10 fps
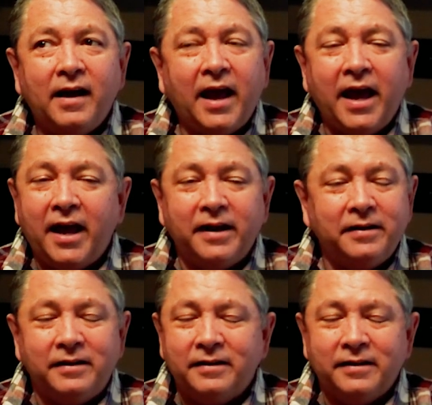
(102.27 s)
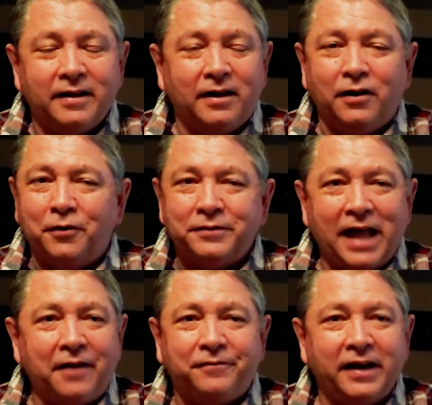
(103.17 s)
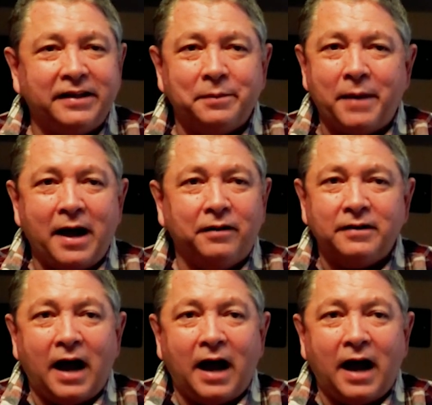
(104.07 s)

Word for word: And oh, that flaked him out.